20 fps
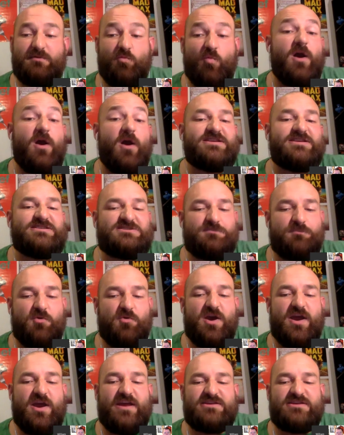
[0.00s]
Whereas
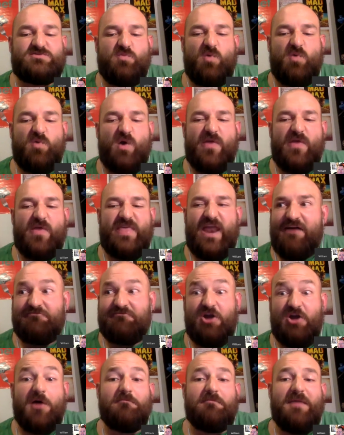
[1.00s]
Spring is one that
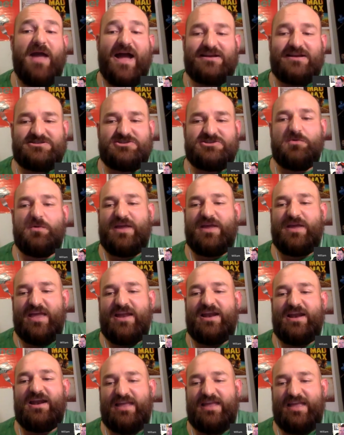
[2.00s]
I've gone back to
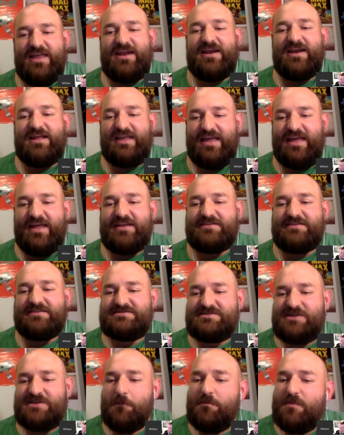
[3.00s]
again and again and again.
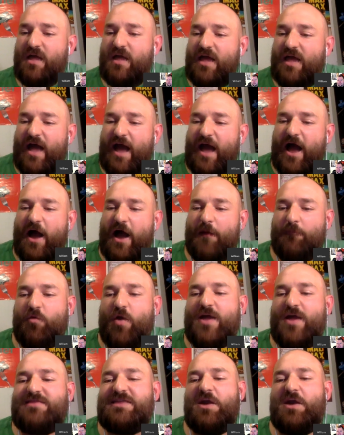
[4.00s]
So
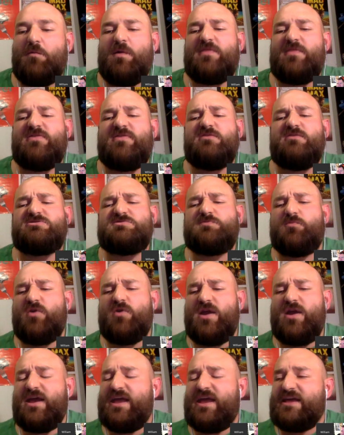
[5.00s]
right there with you,
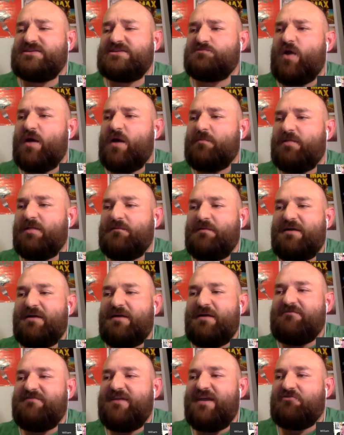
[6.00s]
Spring is probably my
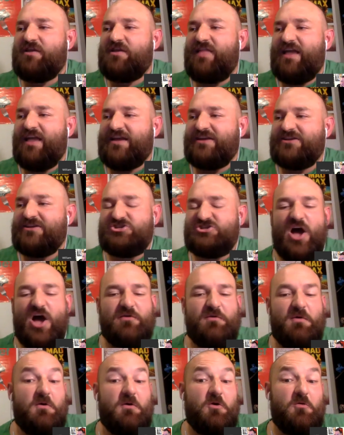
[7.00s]
favorite like
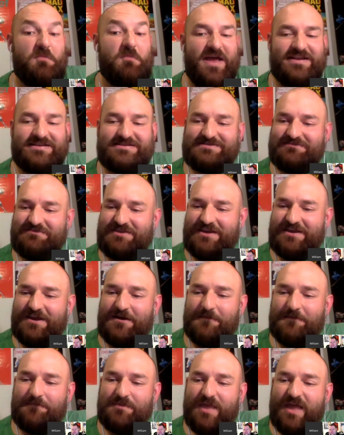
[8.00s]
genre romance of the
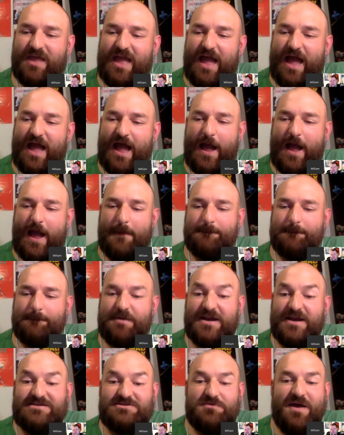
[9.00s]
year. But
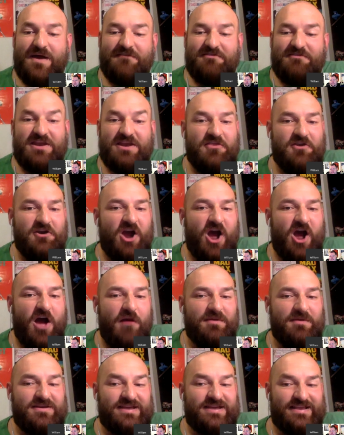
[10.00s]
I do have another
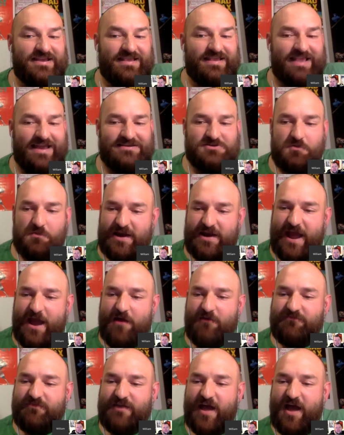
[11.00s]
comment I'd like to read
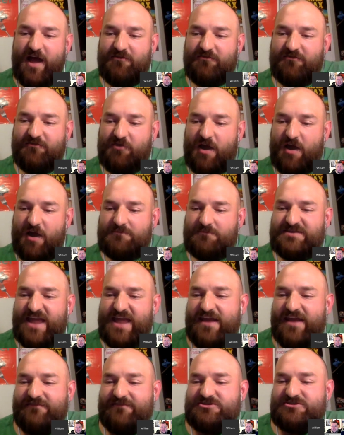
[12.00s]
out from
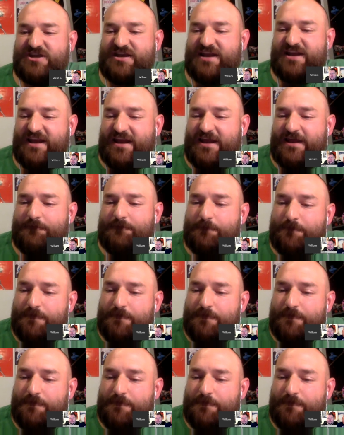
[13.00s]
Dave Giannini.